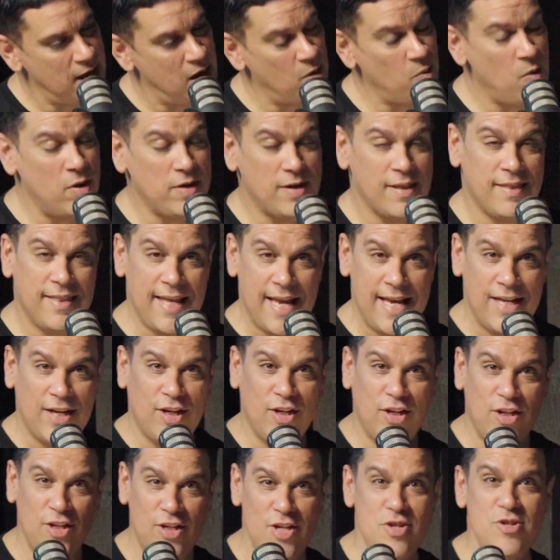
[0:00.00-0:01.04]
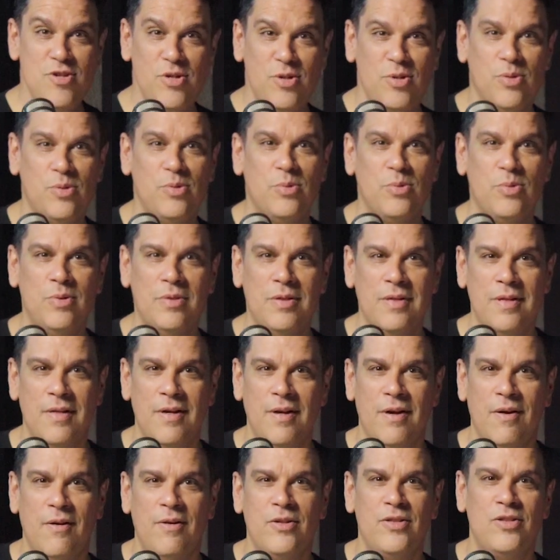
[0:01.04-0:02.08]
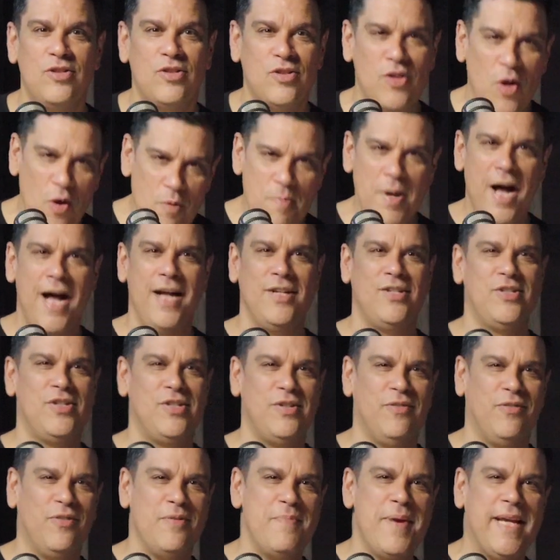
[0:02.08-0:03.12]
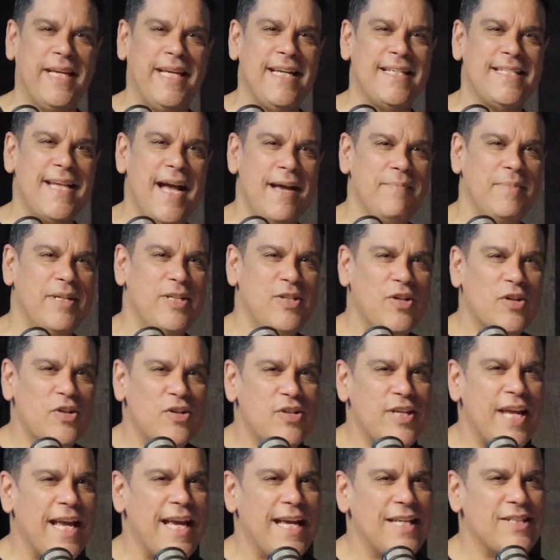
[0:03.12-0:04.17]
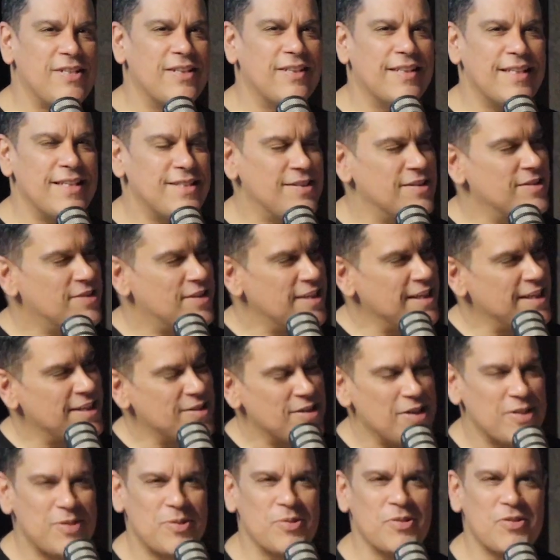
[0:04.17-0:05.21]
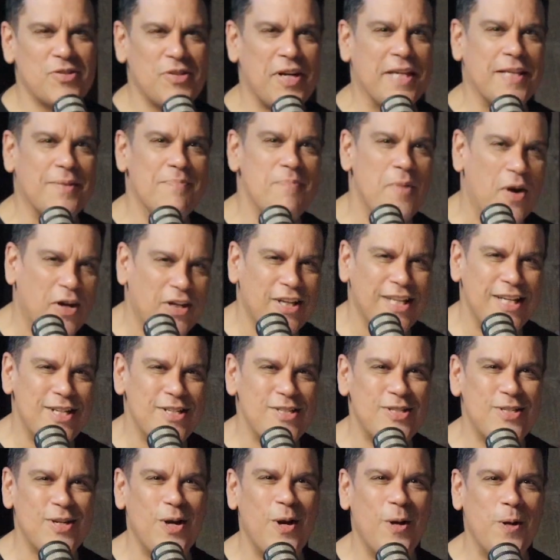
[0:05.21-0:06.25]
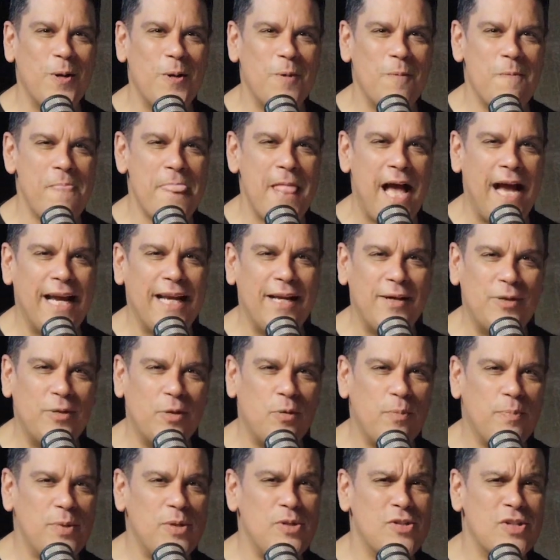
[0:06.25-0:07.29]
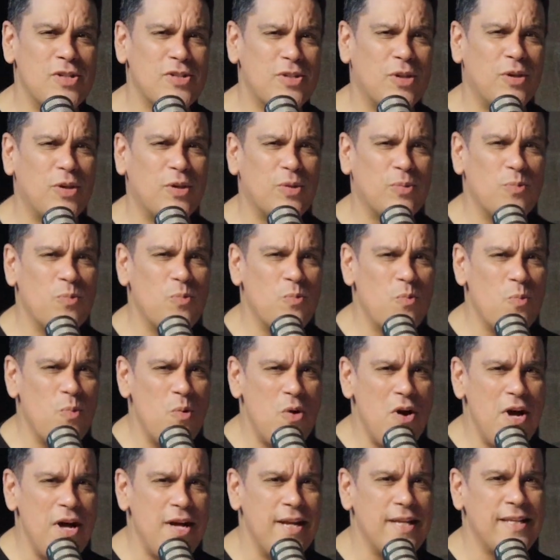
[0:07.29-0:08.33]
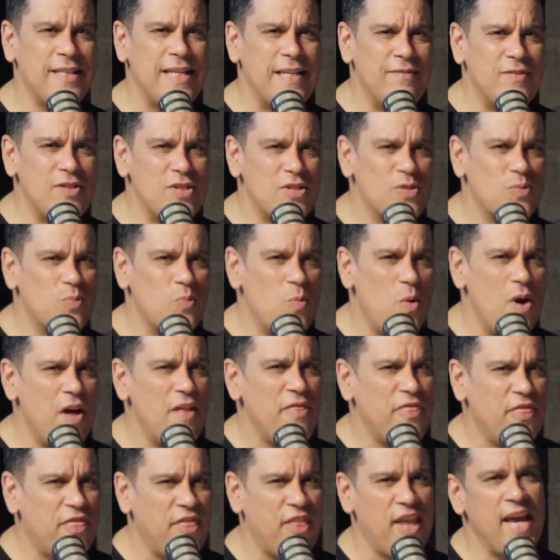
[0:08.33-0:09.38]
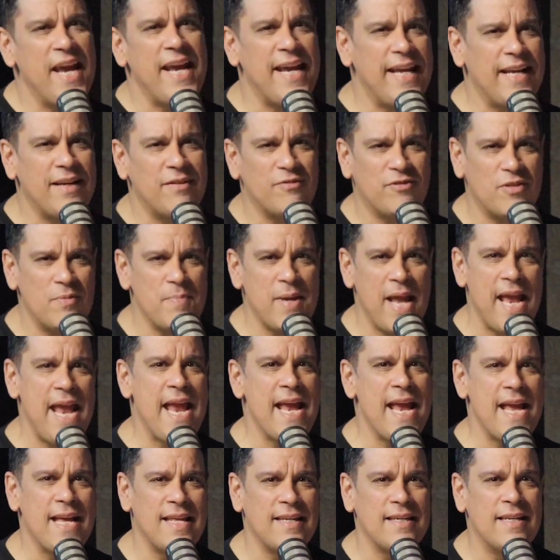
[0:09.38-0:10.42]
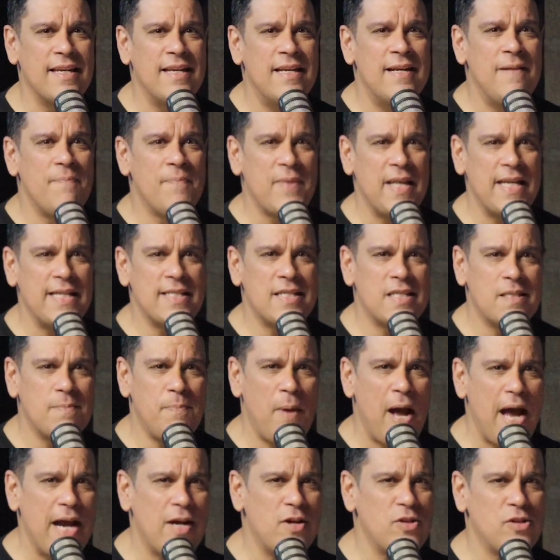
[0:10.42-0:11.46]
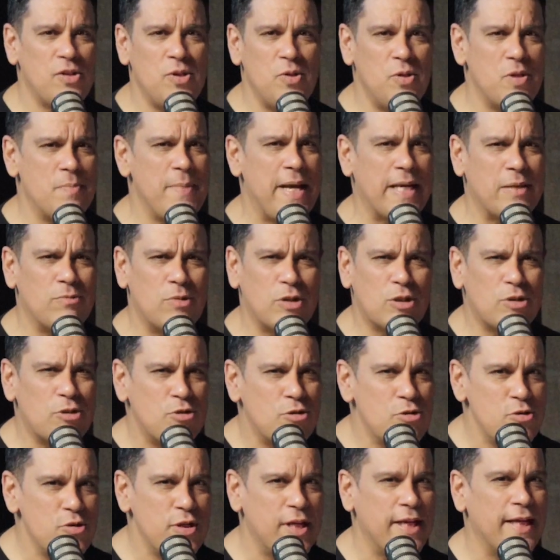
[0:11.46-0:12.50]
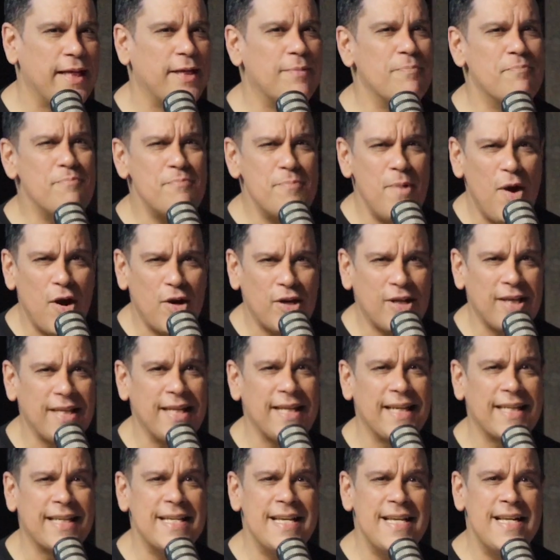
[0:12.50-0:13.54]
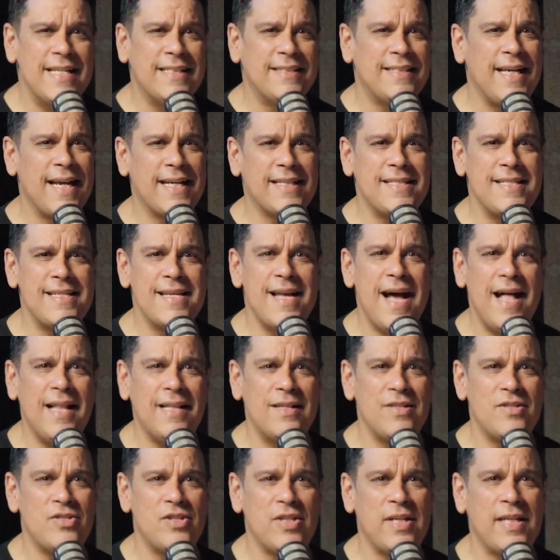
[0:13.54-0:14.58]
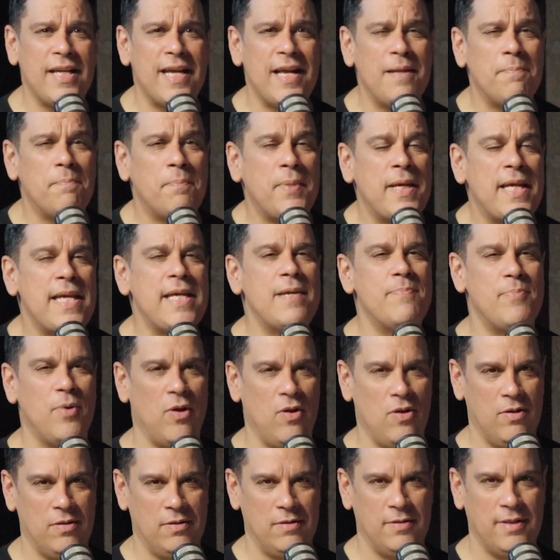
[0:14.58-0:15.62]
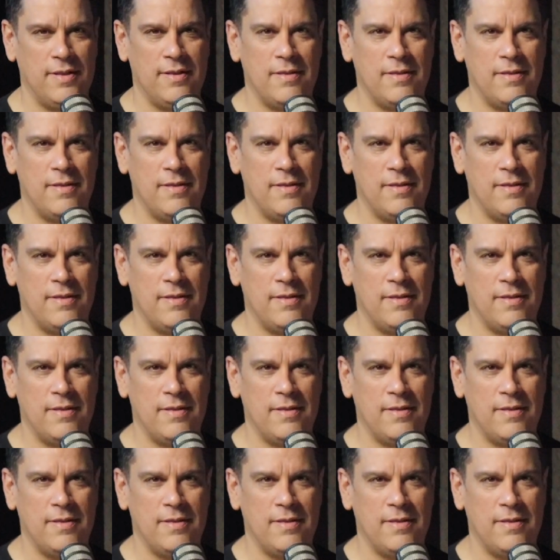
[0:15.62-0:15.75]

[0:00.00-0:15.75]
I want to thank you so much for making time in your day to listen to the Industrial Strength Marketing Show. I hope you just heard even just one thing from Ann that inspires you to make recruiting, marketing, technology, and people